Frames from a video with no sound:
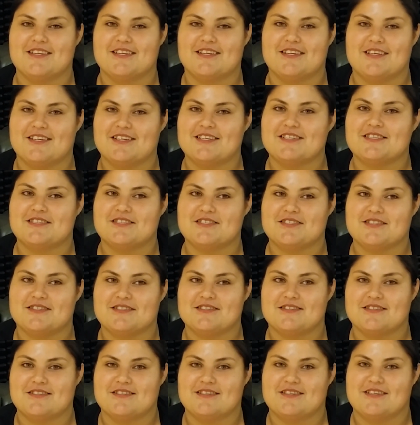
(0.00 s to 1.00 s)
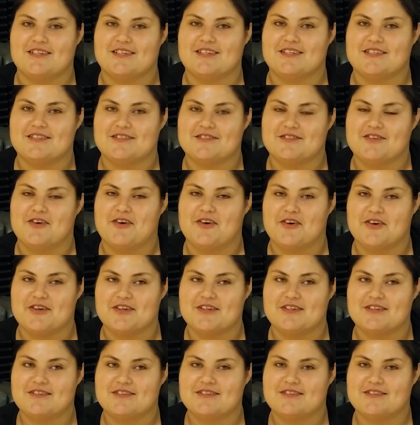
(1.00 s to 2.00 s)
it's It's hard.
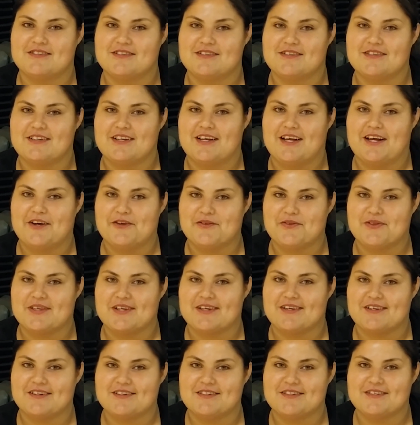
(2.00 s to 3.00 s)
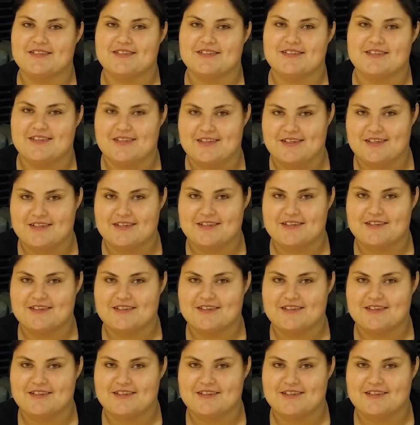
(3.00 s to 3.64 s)
out there. Like,